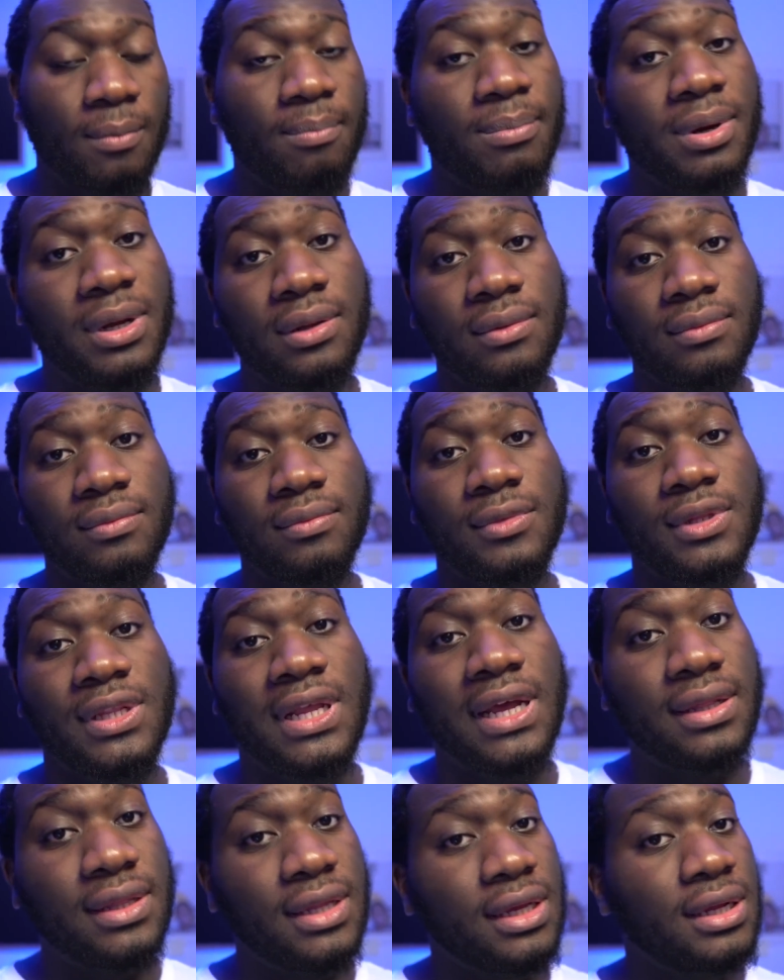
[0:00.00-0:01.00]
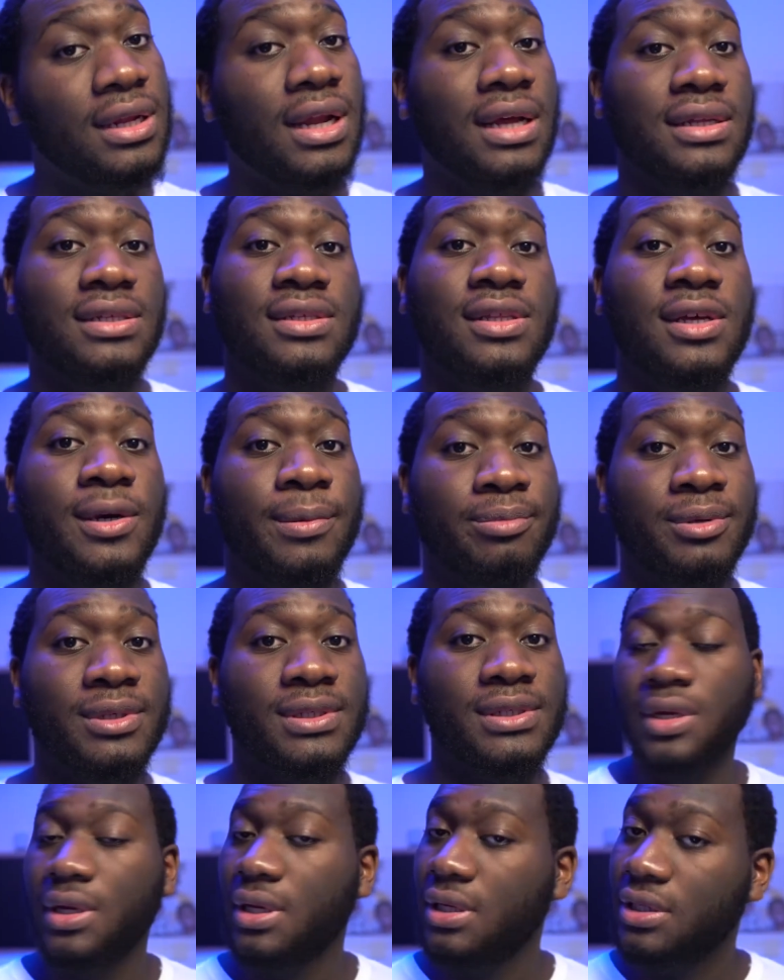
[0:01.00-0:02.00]
But that did not stop
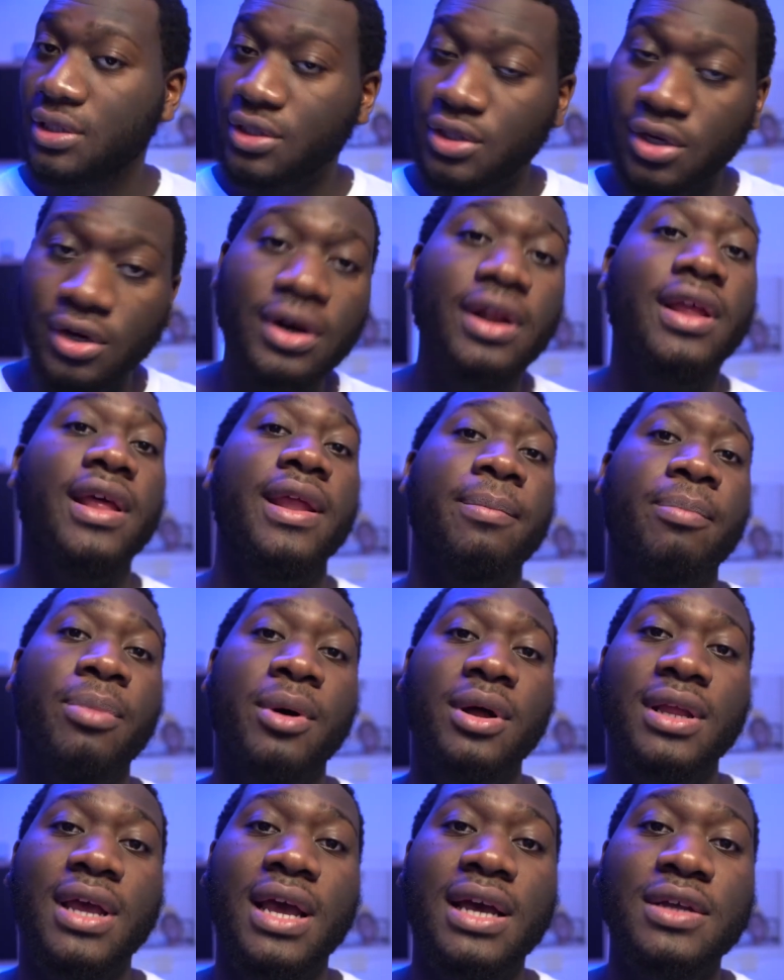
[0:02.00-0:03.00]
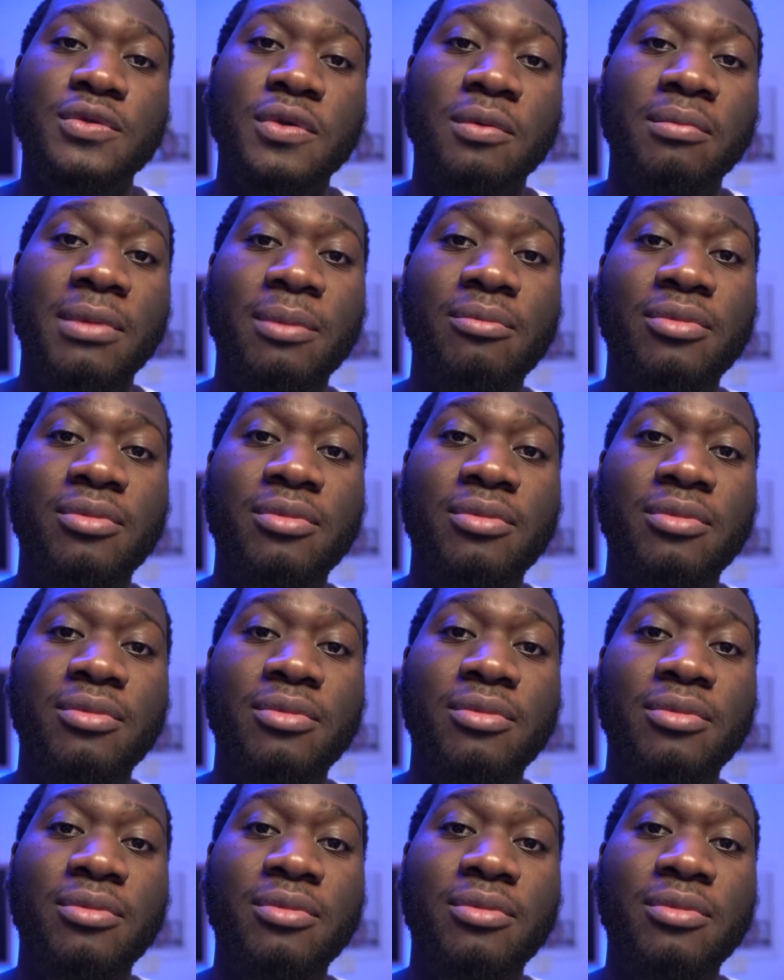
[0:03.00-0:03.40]
us. Started a podcast with my